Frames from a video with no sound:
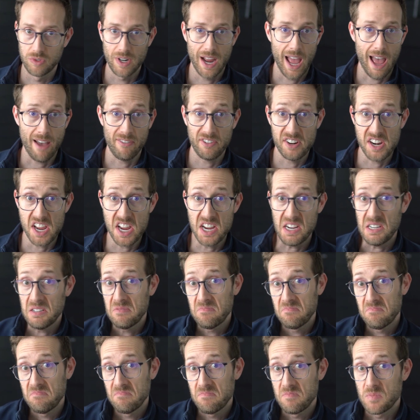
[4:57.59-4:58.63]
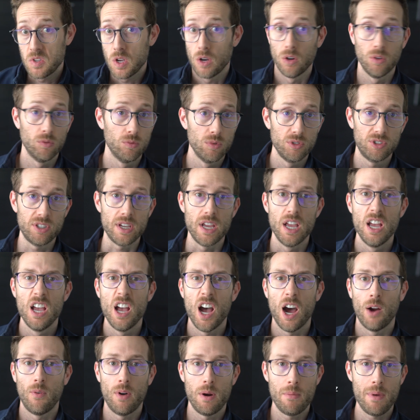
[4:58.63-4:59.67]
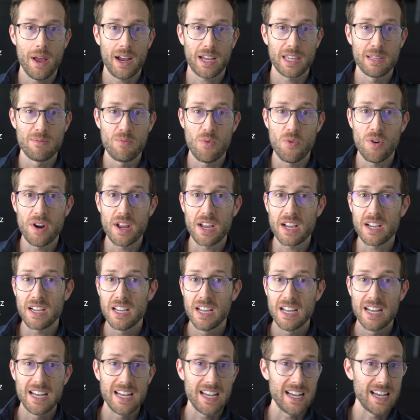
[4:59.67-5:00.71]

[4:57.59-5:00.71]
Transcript: half a day. So we'll see. I'll run it back in the morning,